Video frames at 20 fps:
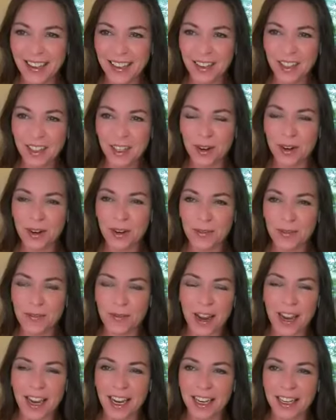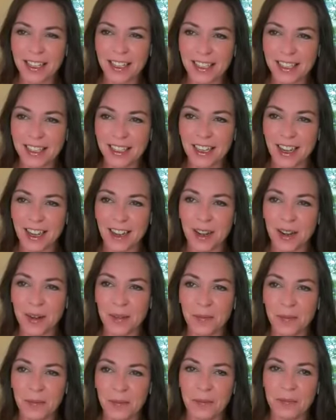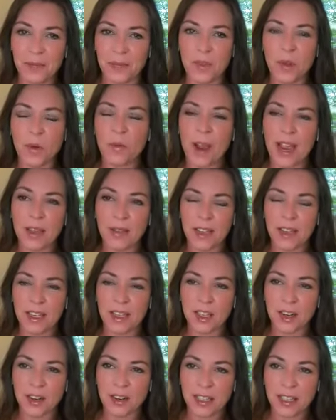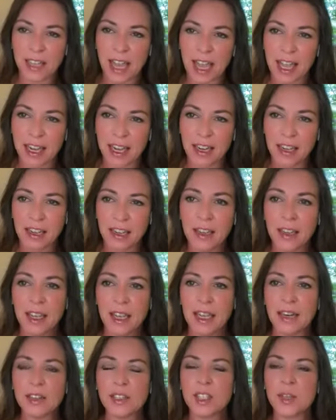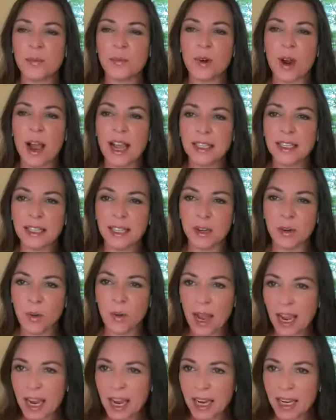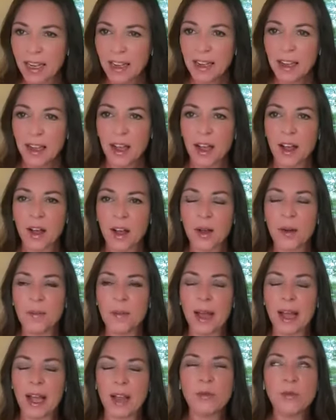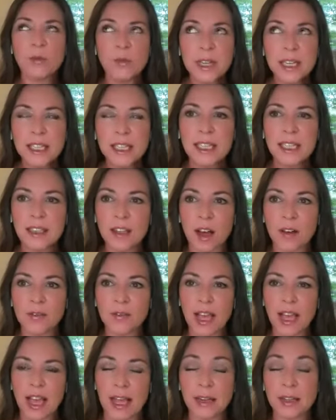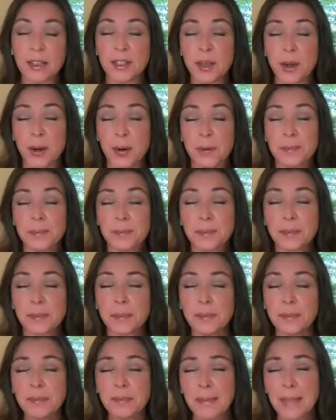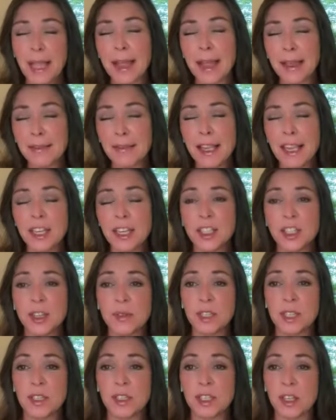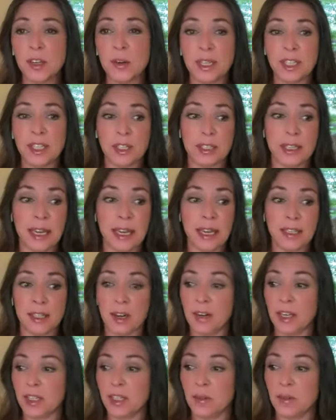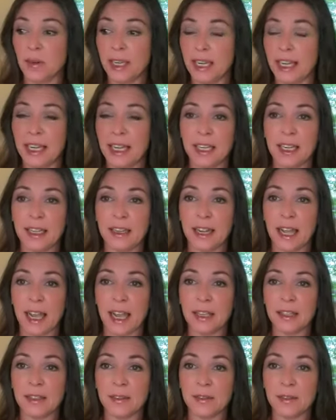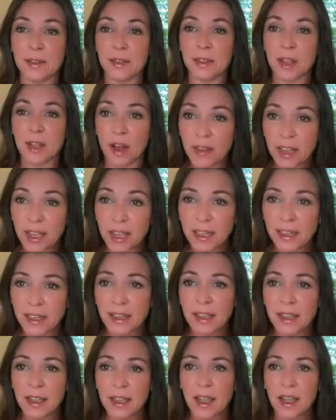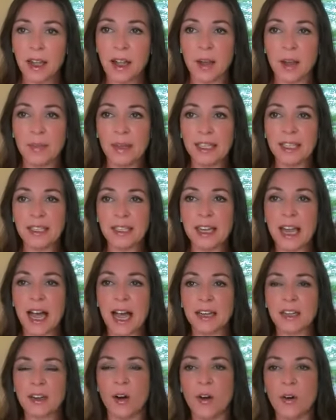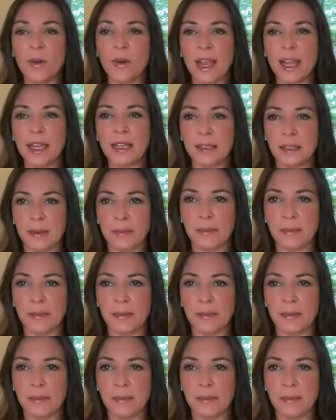the turn of phrase, the way things are said in a surprising way. I really love that. So I think it chooses you. It's just, I started doing it and I love it. It's not always